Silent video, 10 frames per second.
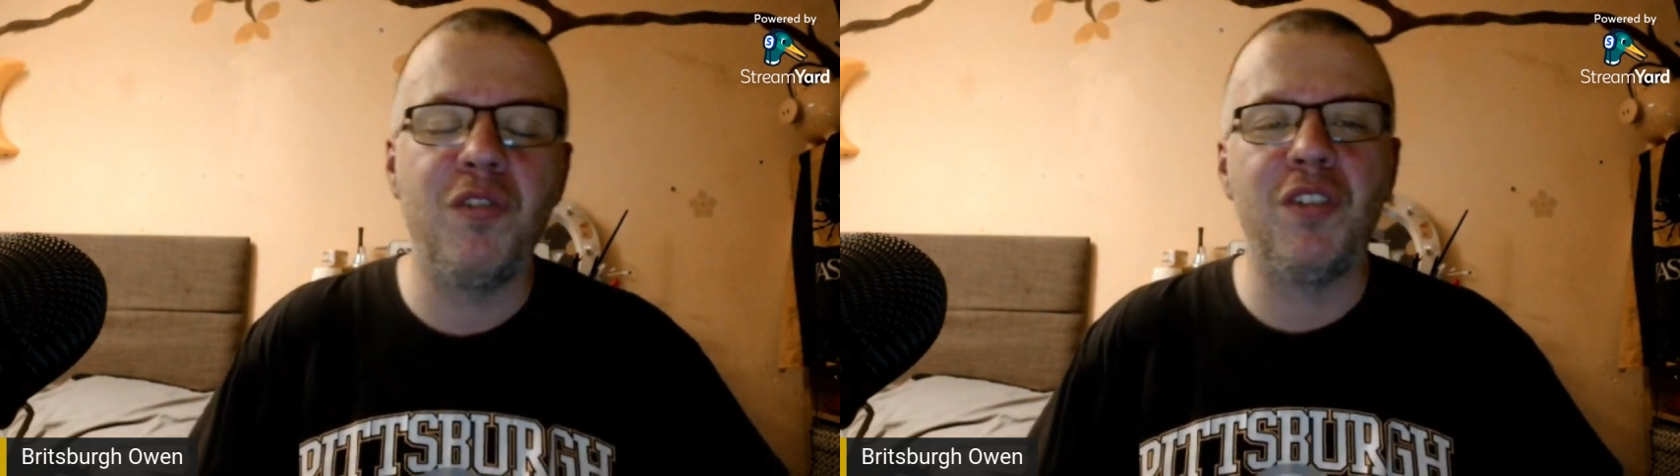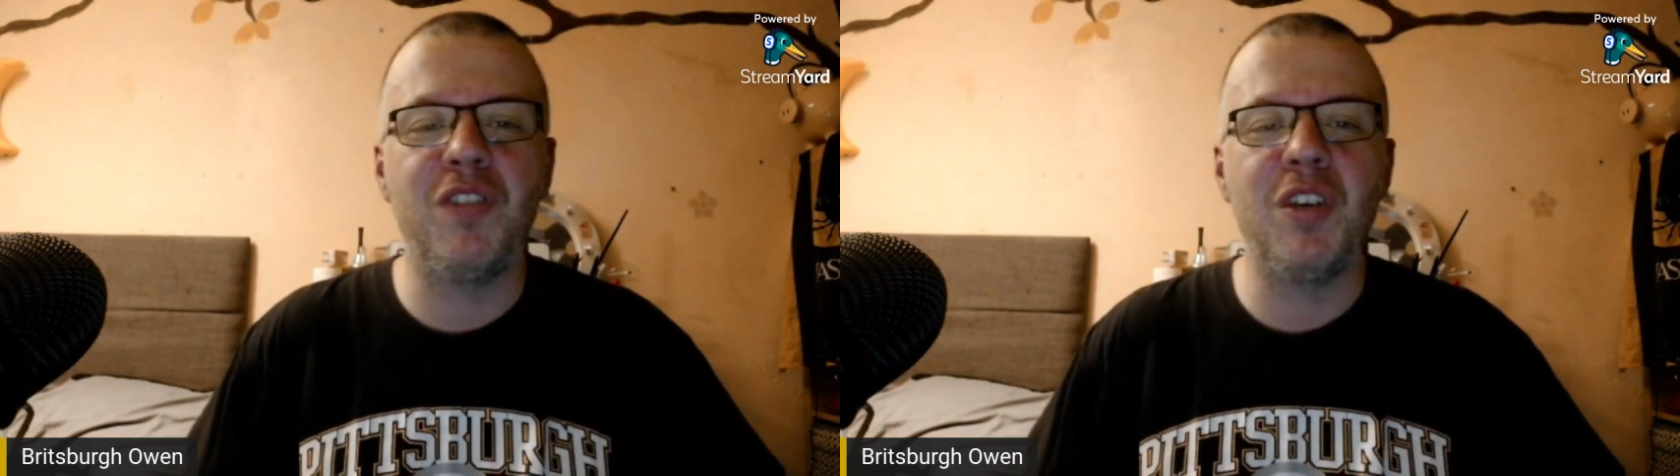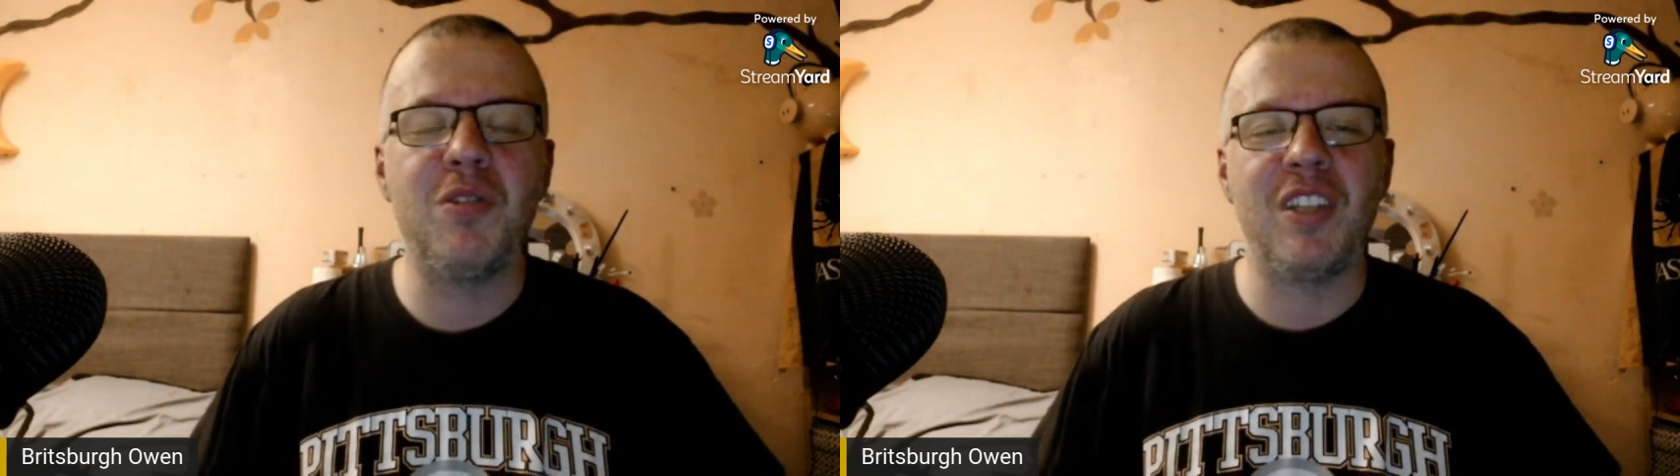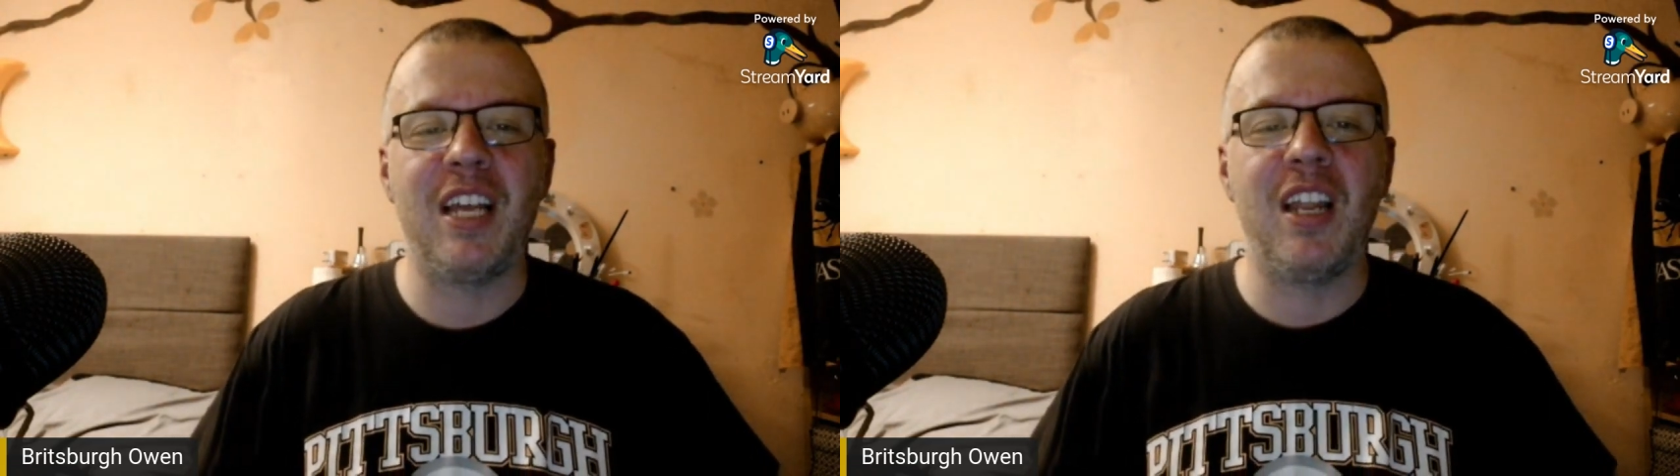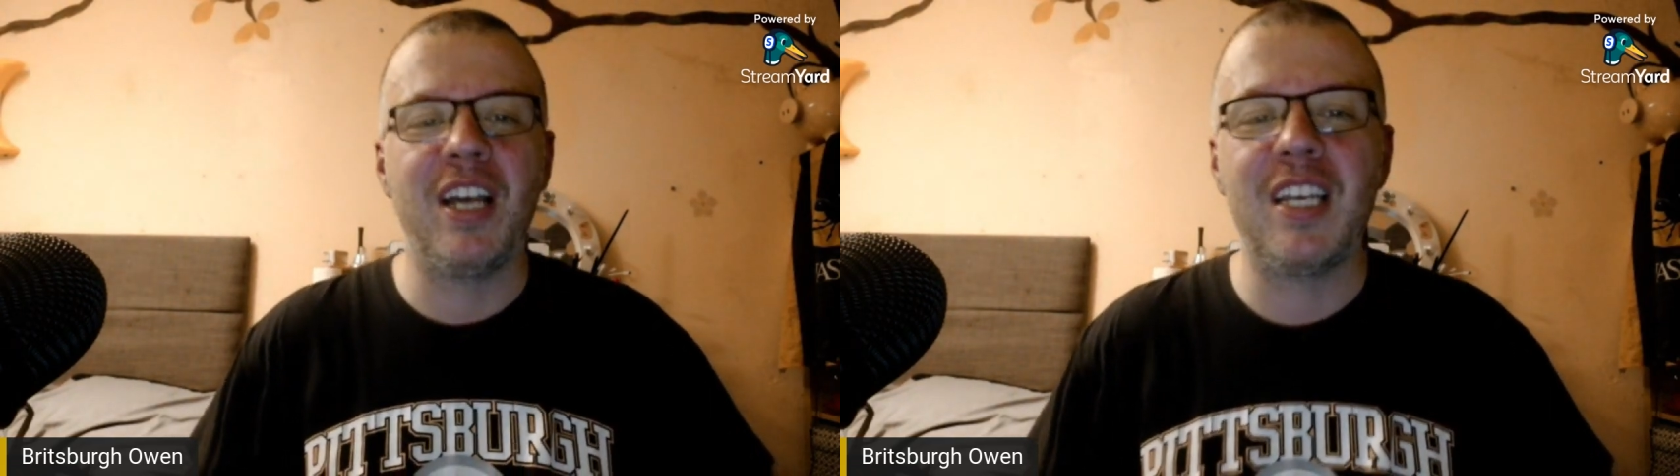the future. They
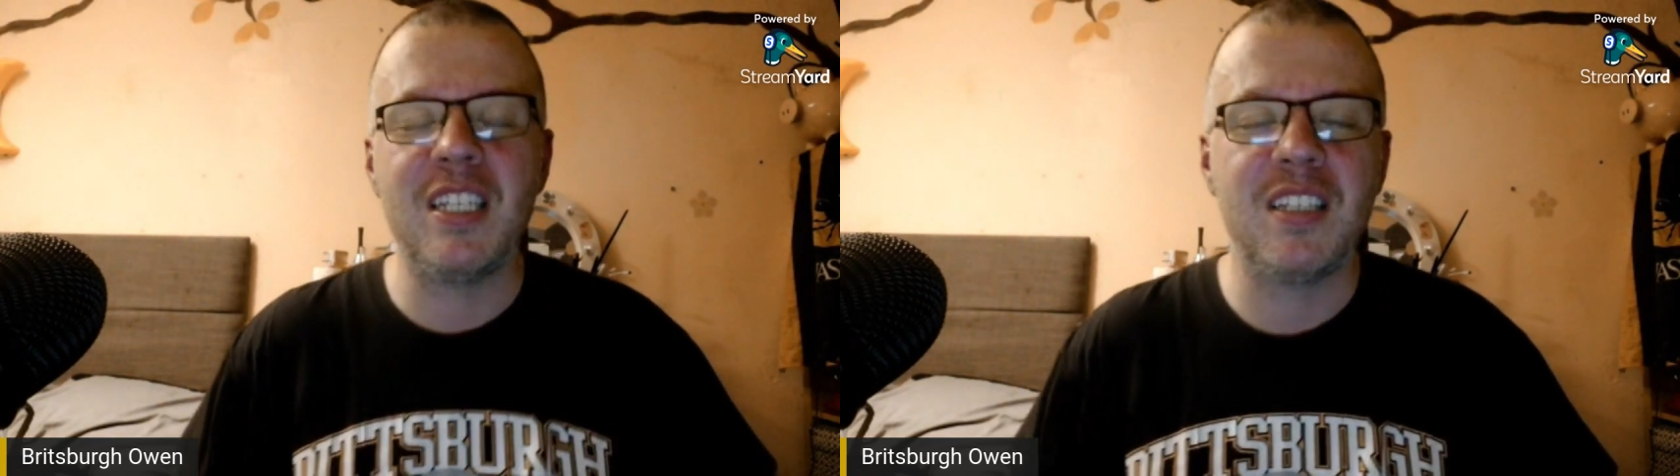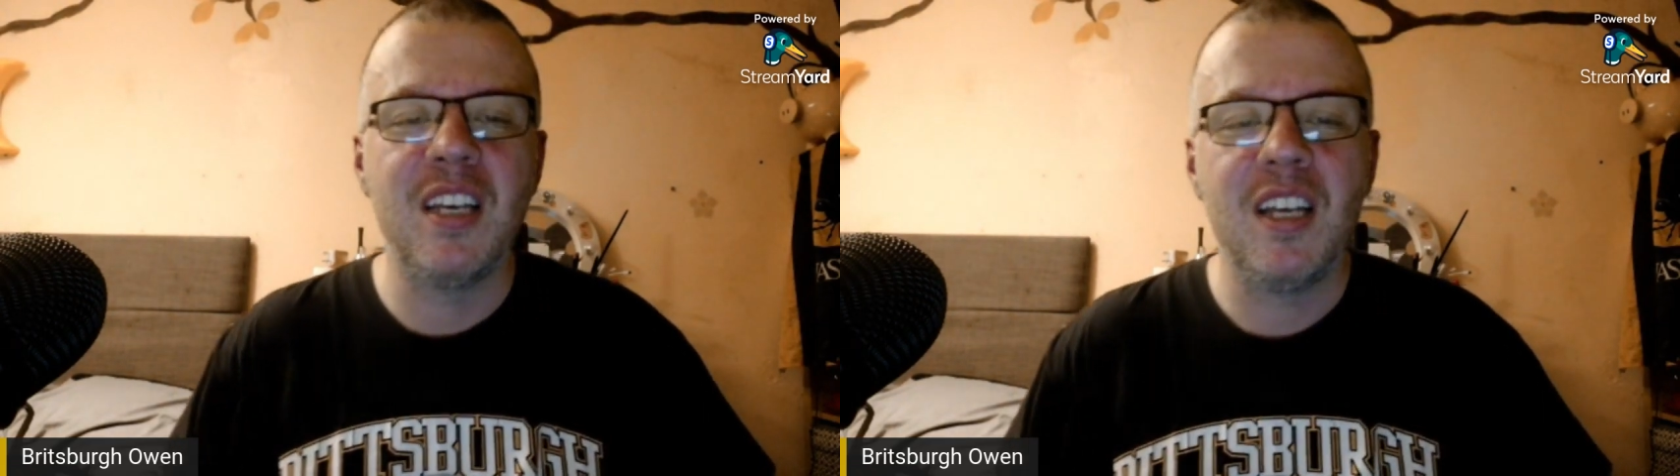like his